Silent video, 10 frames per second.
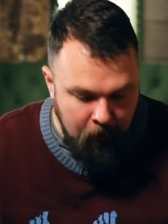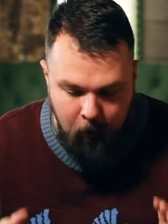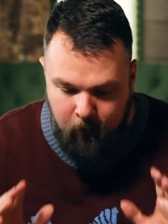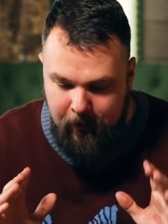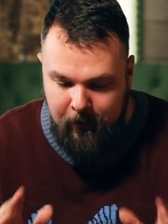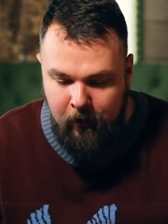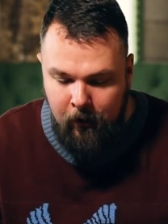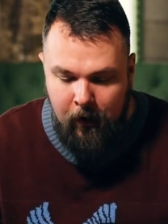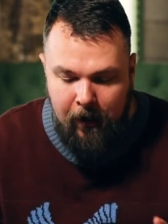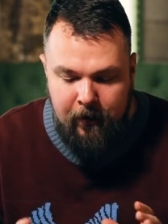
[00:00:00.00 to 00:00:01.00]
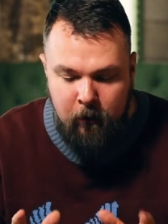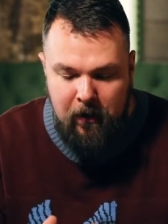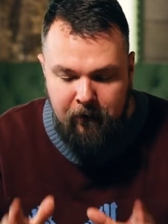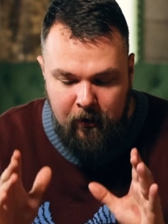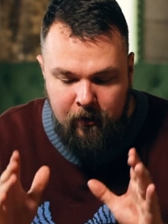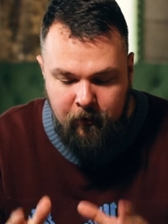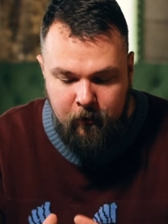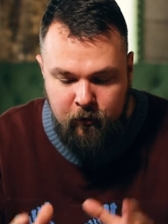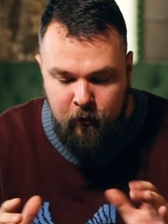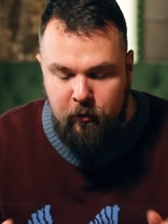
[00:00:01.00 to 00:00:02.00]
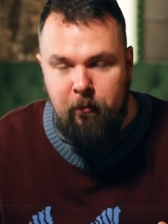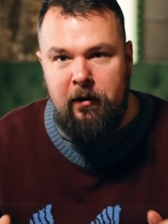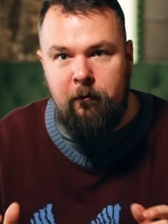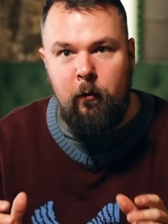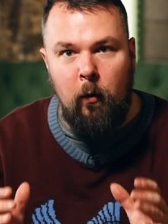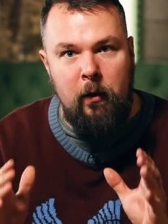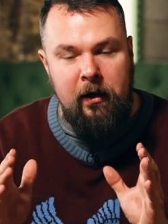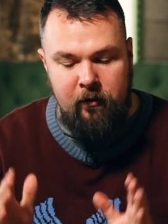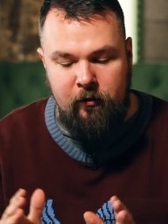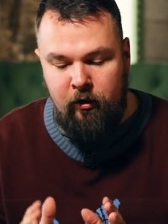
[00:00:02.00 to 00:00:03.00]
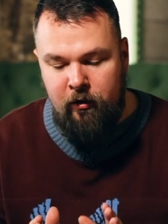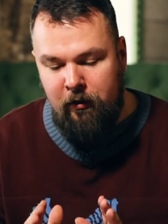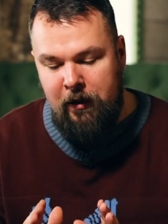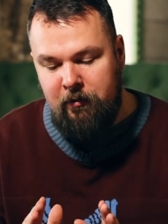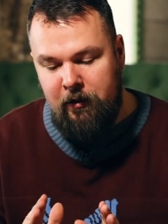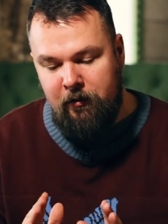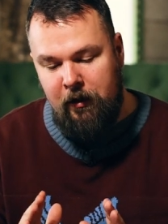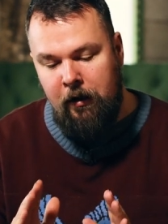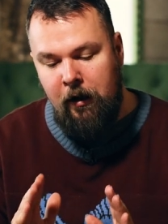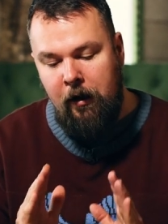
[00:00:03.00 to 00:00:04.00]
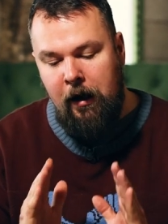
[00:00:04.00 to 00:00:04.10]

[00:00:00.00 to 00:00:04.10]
Okay, and here we have another Suzdal-based food where she claims it's like